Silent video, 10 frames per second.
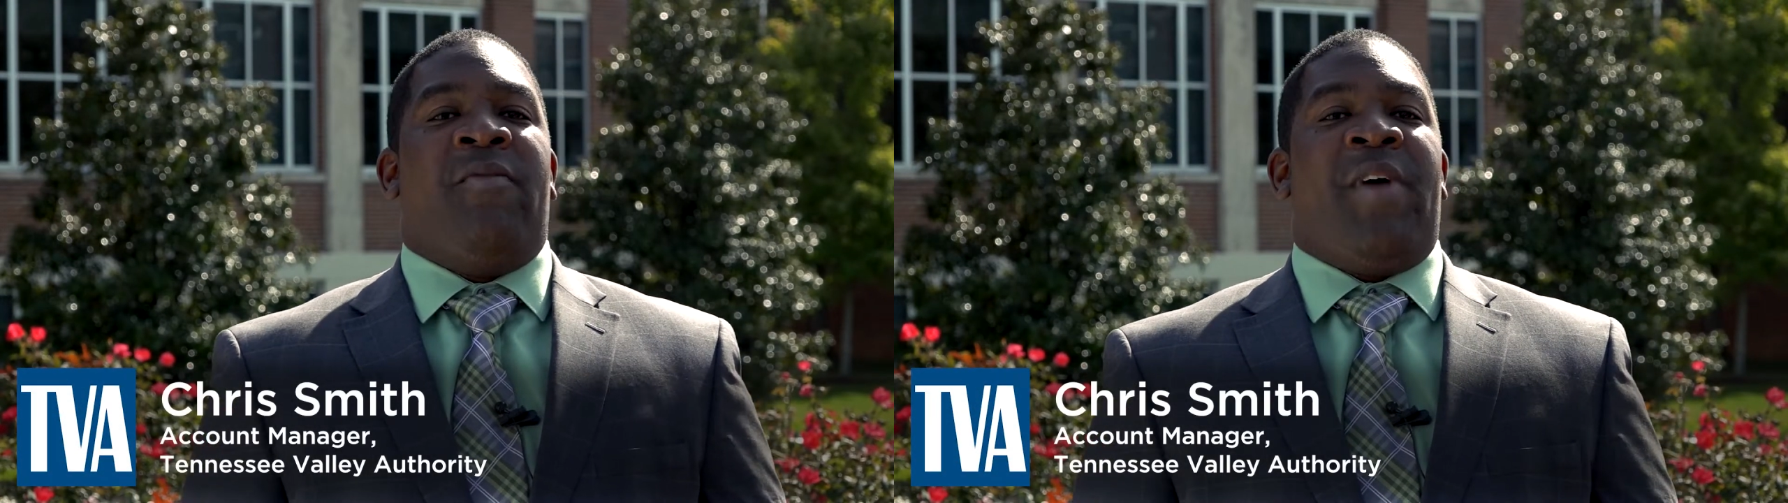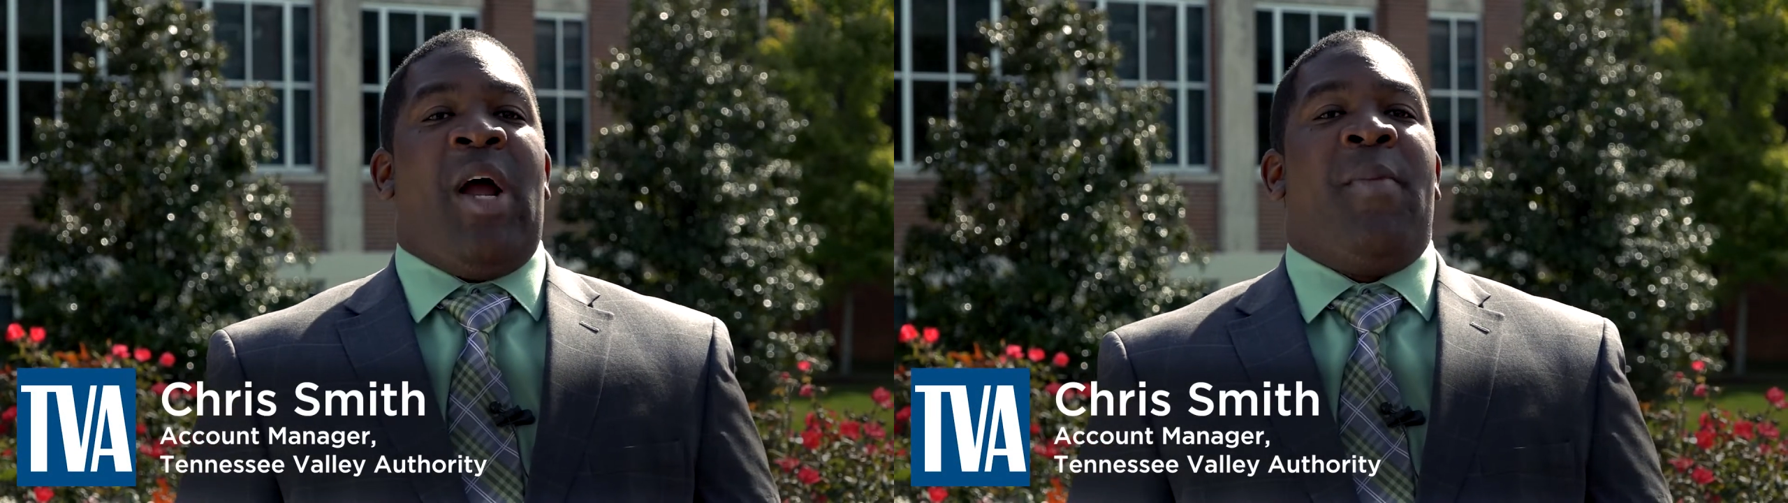
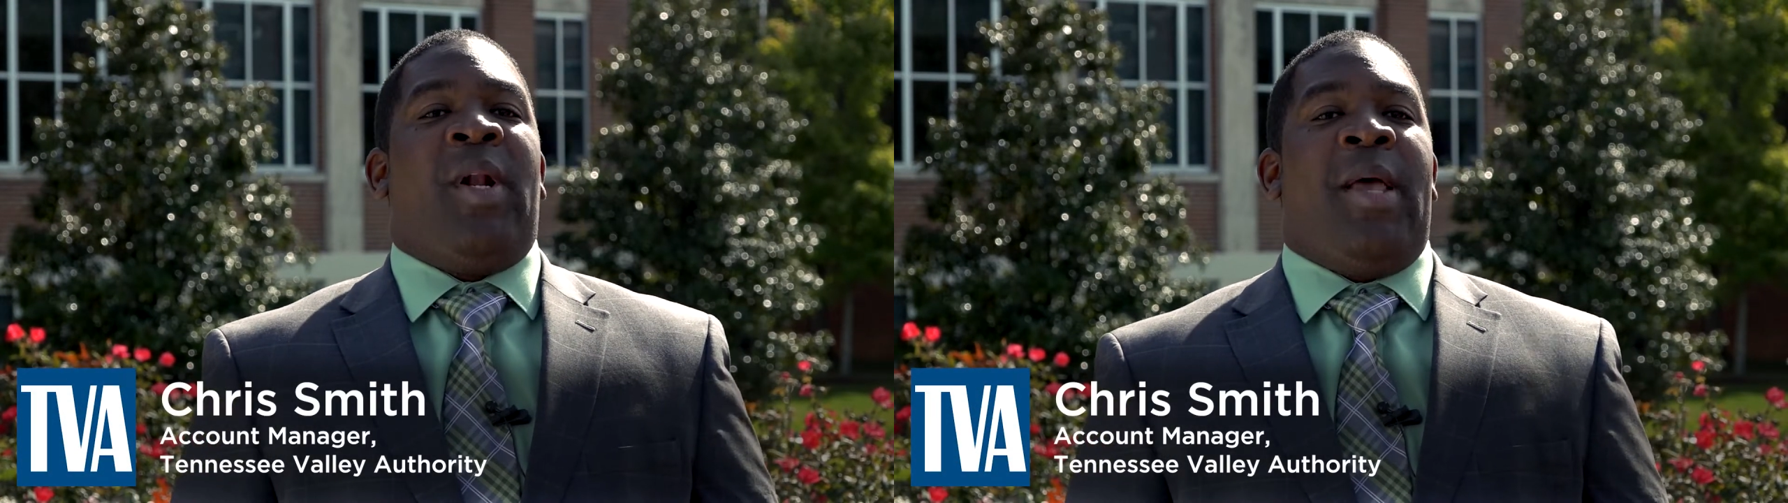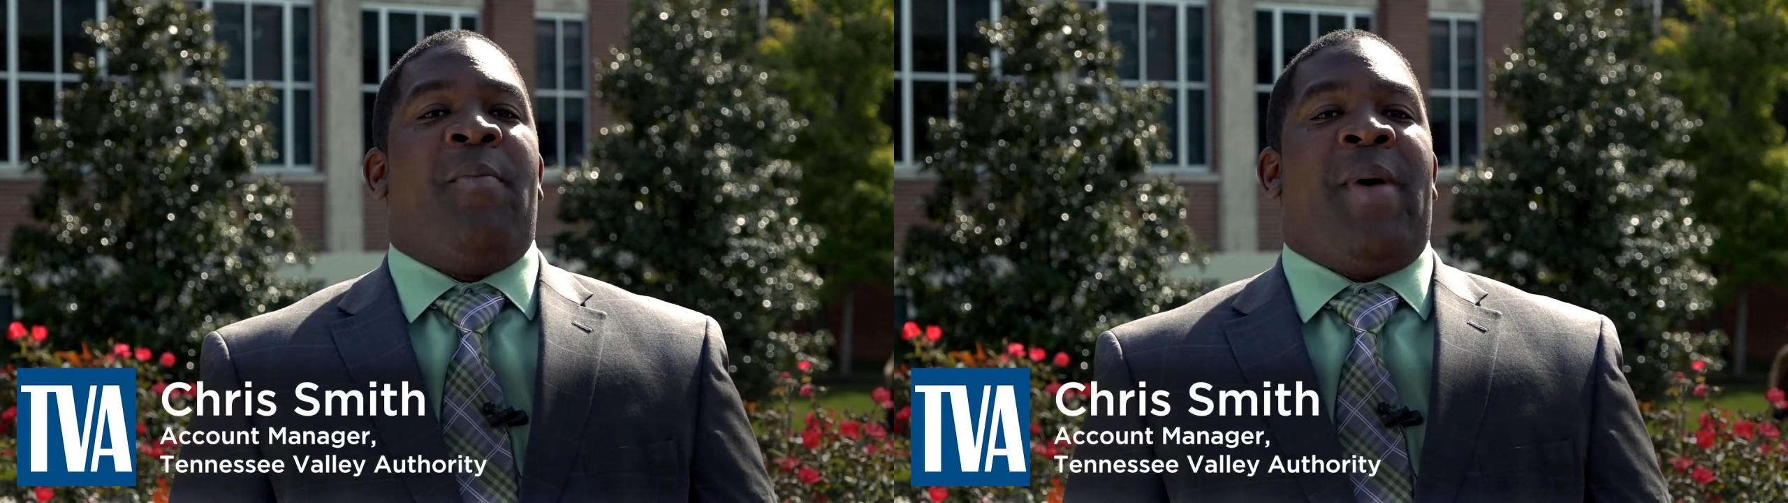
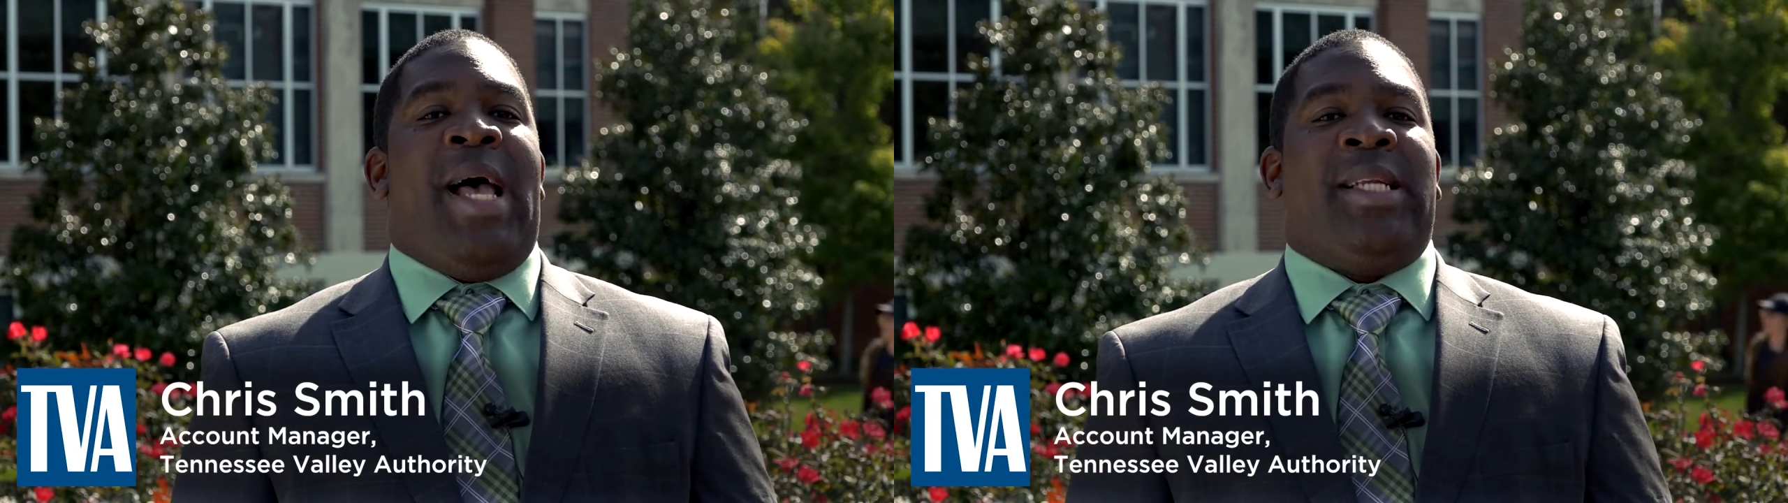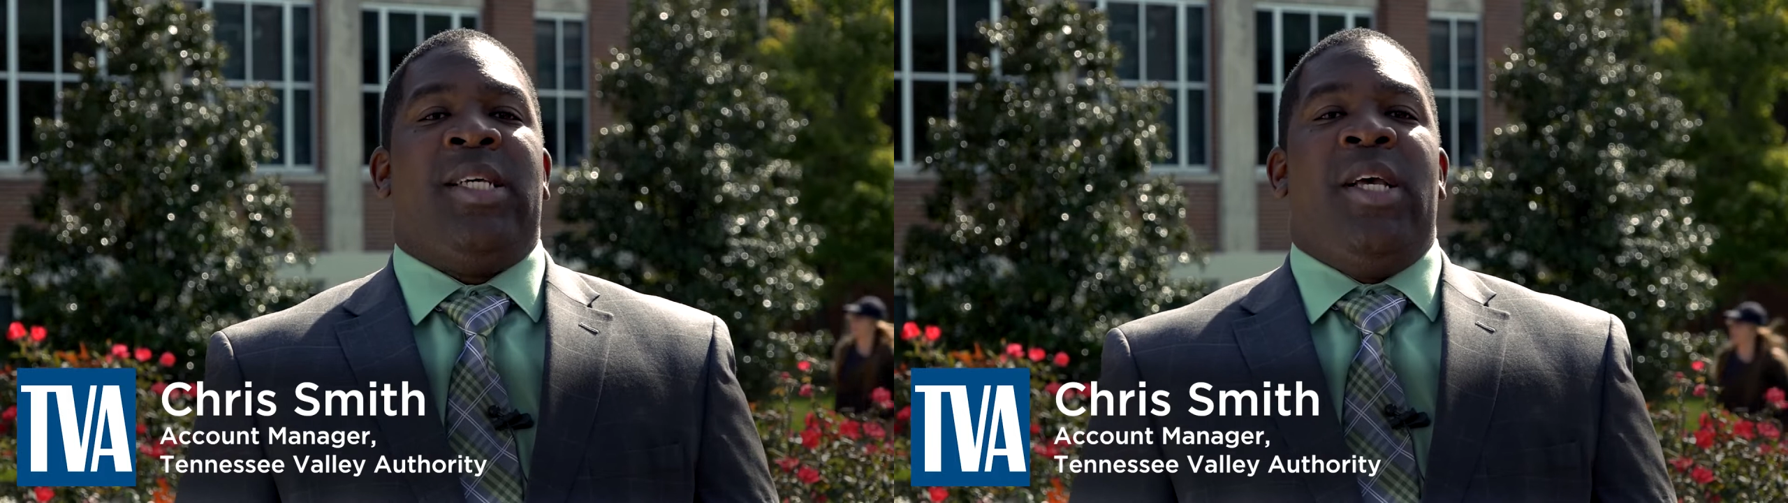environmental
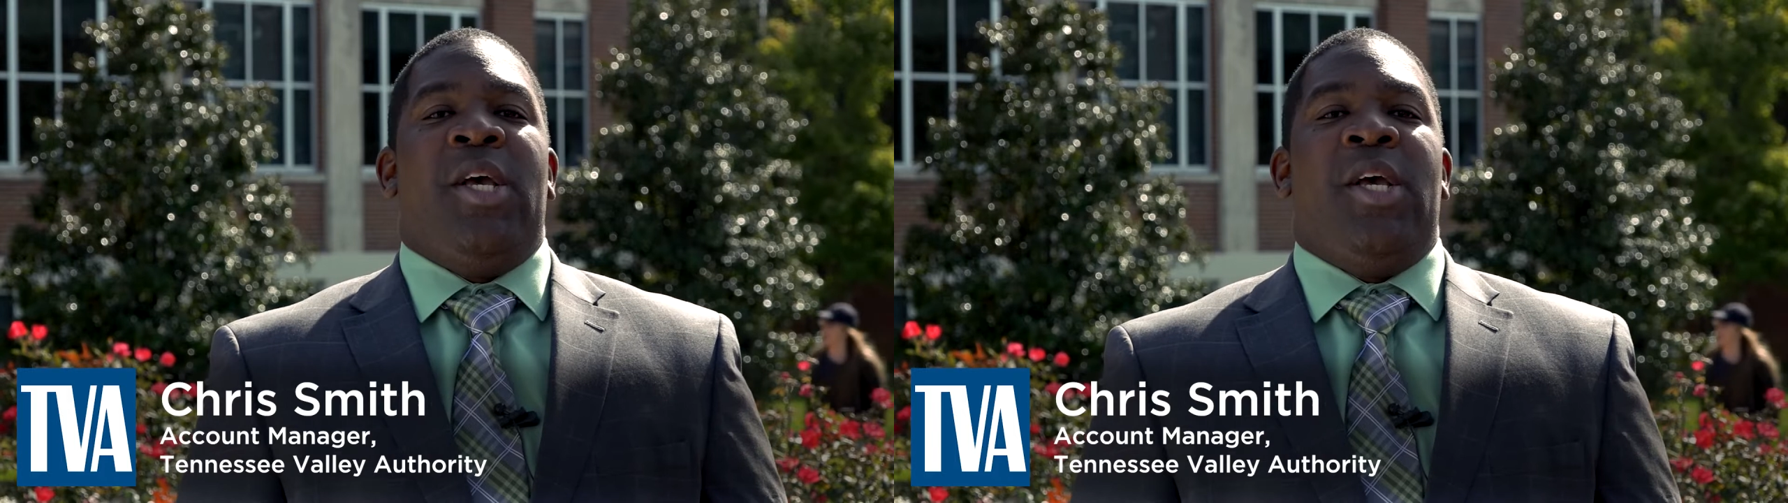impact?